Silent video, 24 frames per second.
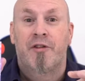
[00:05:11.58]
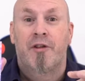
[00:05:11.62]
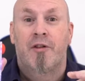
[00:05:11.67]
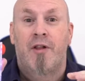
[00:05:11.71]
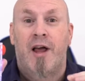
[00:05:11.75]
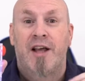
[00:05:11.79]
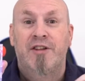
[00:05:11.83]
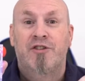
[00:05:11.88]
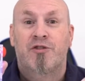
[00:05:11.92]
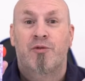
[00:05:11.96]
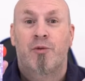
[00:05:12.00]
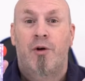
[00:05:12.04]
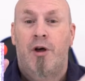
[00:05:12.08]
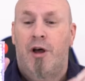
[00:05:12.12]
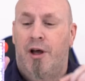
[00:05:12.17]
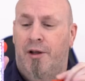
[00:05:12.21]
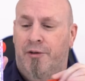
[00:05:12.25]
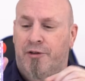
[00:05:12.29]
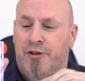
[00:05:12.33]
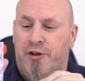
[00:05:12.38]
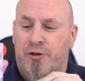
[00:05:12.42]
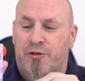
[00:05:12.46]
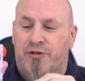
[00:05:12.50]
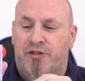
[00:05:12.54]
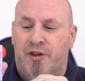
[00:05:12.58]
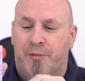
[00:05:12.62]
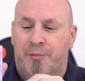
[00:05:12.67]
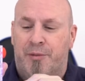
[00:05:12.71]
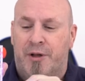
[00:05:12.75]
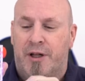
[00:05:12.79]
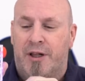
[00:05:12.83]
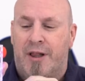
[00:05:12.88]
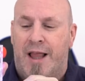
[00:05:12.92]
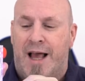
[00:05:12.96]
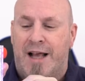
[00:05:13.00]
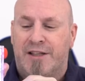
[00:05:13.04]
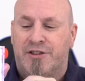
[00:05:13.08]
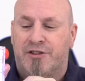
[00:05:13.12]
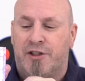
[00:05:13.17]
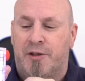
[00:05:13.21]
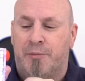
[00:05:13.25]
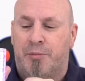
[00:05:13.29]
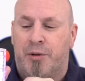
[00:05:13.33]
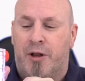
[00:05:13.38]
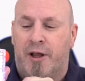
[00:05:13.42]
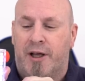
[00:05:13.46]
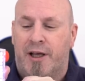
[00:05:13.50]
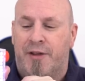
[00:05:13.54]
all the lights are on, you simply
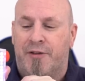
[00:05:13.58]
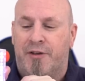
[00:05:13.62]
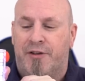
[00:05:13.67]
lastly plug